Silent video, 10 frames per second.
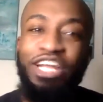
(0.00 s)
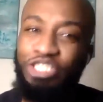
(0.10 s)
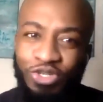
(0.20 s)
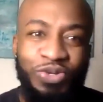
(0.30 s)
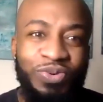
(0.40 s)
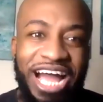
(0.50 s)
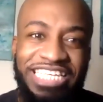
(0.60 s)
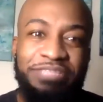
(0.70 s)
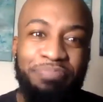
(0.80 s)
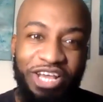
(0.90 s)
Do you
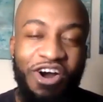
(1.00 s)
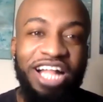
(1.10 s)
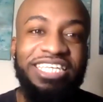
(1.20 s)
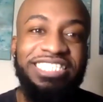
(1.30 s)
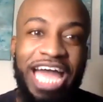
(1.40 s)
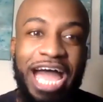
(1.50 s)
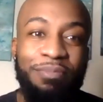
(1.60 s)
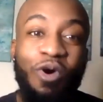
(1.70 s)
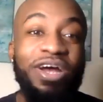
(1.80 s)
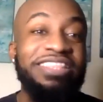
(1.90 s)
guys speak all the
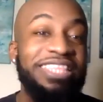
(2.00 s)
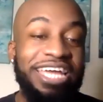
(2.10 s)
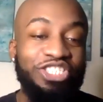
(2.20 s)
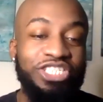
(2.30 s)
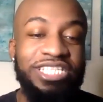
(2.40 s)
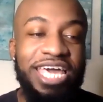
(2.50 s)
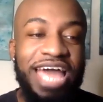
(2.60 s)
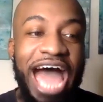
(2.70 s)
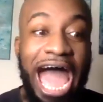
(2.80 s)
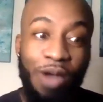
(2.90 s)
time, or is that just
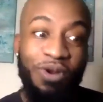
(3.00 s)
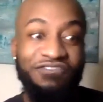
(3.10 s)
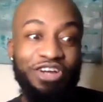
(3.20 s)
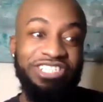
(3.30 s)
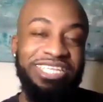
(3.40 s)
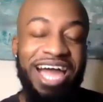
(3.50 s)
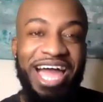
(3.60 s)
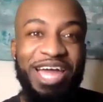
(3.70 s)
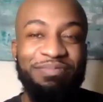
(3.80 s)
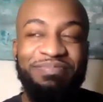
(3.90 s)
our first
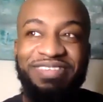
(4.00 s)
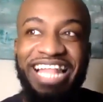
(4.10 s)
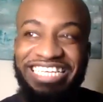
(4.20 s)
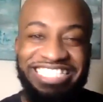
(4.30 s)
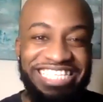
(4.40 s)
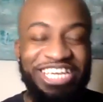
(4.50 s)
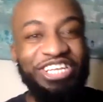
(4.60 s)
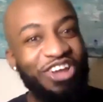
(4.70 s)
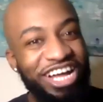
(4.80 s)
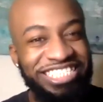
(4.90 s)
time, like,
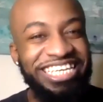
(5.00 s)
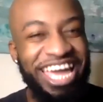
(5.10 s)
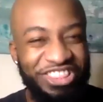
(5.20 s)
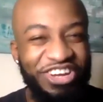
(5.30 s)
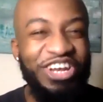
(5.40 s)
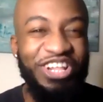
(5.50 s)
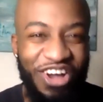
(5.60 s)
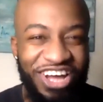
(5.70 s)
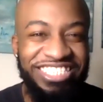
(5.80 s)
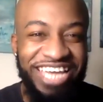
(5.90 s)
seeing y'all together in a
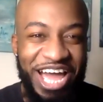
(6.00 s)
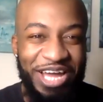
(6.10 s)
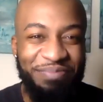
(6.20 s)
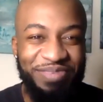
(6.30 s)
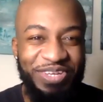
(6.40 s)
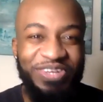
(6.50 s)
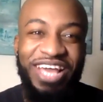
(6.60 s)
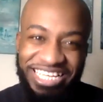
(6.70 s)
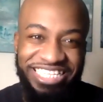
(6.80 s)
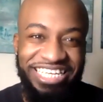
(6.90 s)
long time? Do you
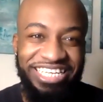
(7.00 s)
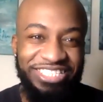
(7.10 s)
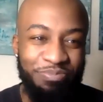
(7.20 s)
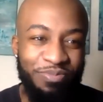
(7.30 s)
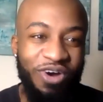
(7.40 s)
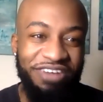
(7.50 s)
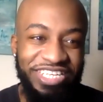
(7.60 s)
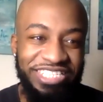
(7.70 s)
guys get more of it?